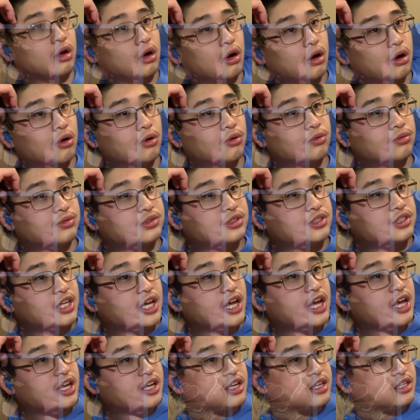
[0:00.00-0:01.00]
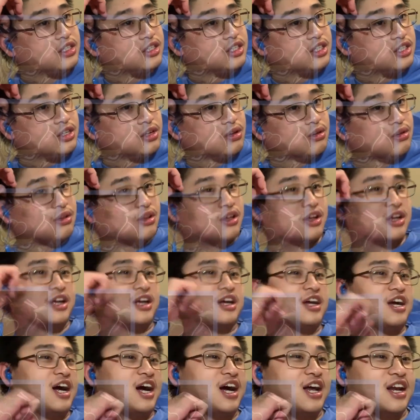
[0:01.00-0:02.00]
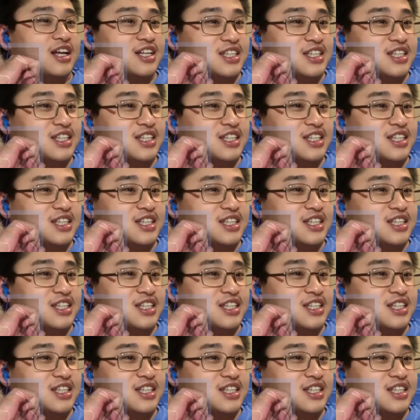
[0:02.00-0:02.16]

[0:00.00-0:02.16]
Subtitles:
Oh dang, Dio looking kinda